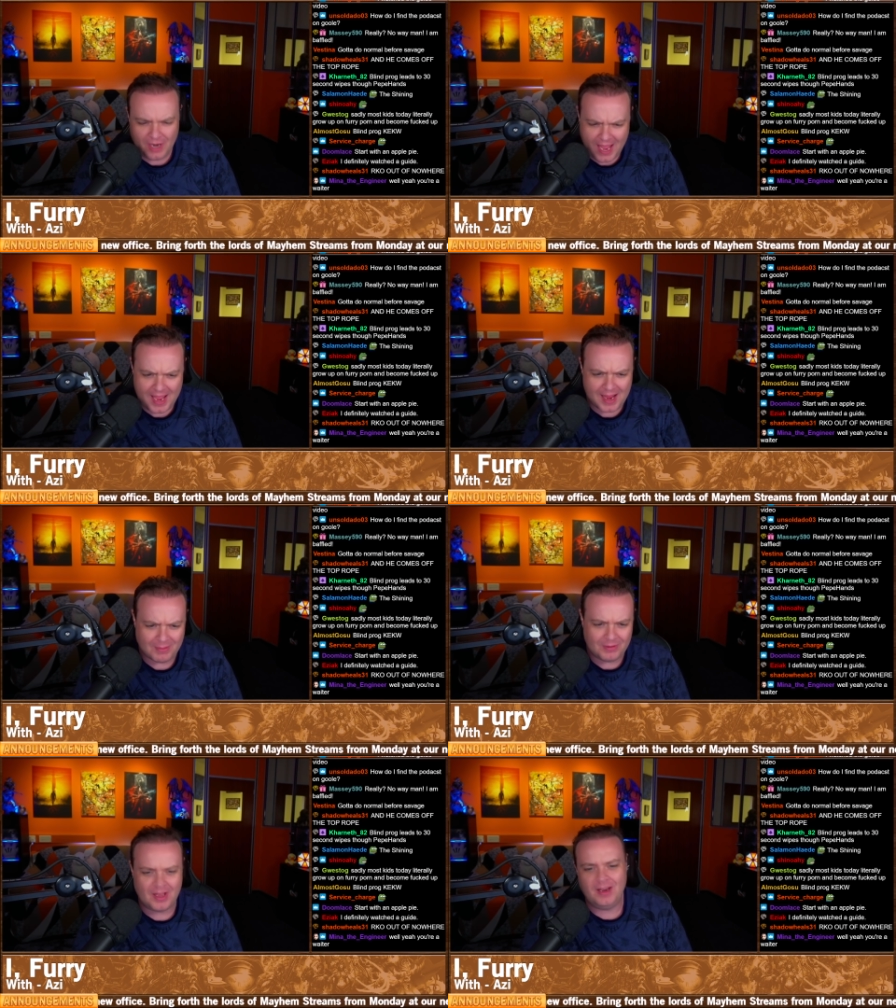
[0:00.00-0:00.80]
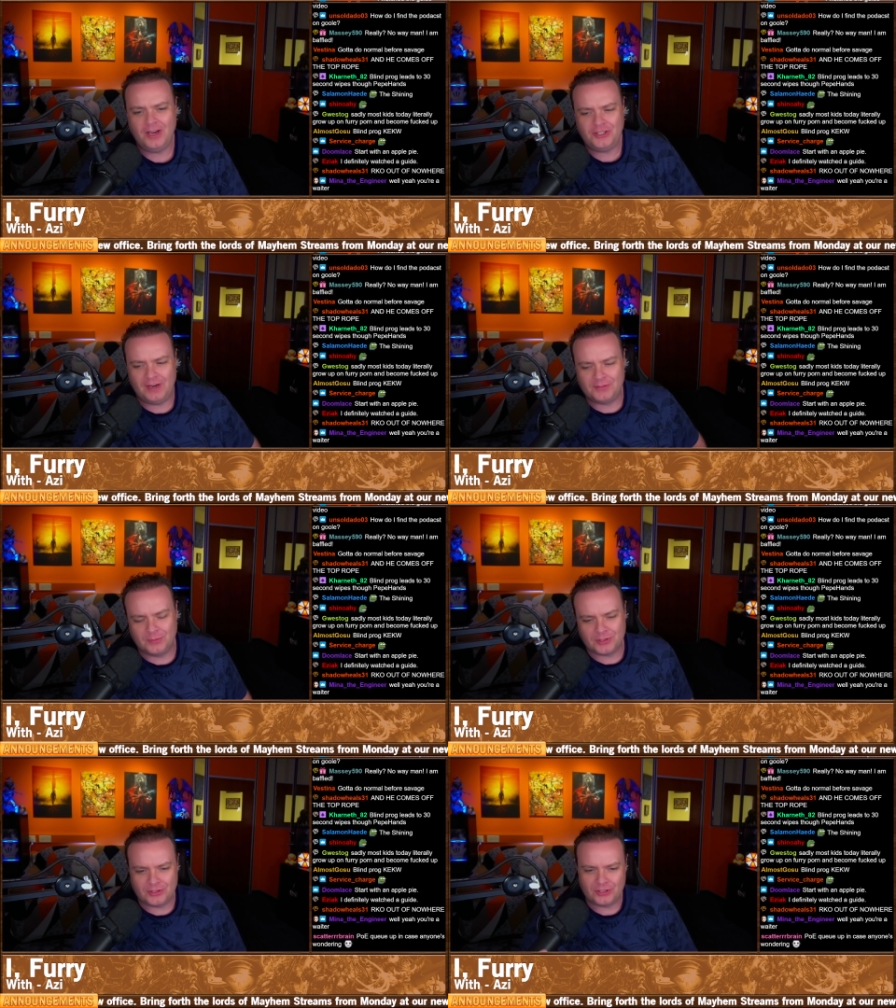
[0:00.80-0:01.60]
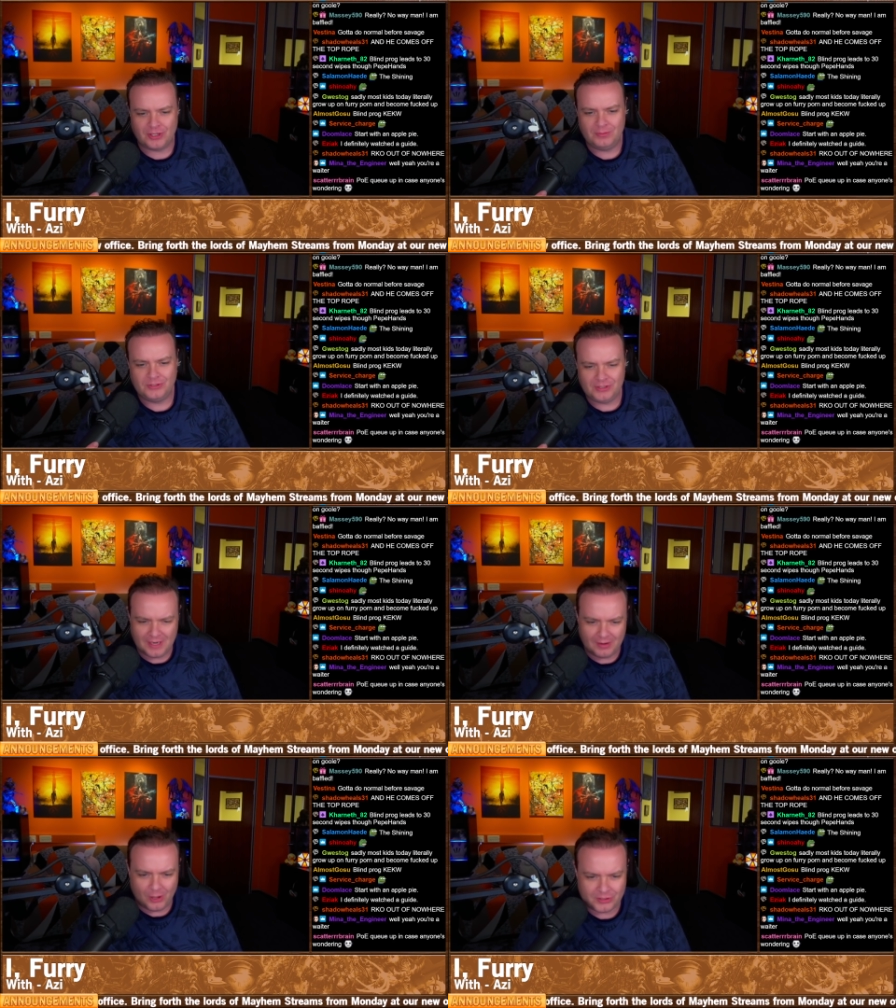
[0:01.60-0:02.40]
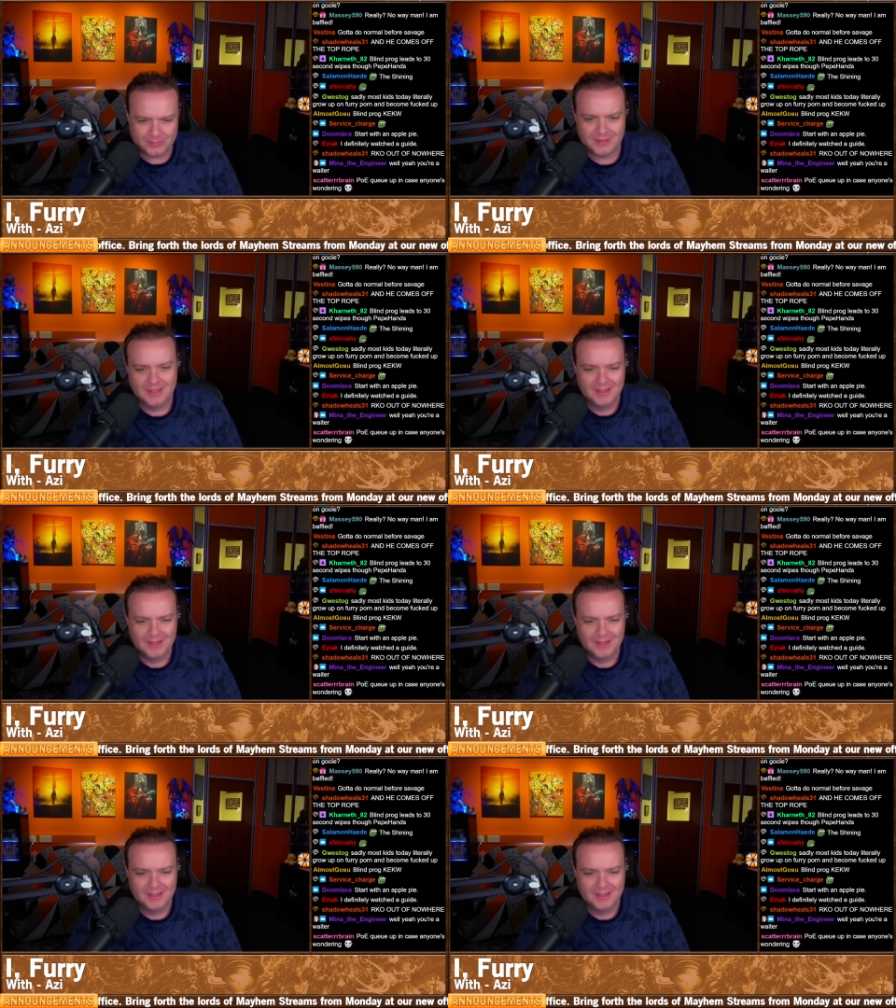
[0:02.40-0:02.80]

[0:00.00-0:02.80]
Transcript: Hey, we got a lot of chefs who watch the show. They're awesome.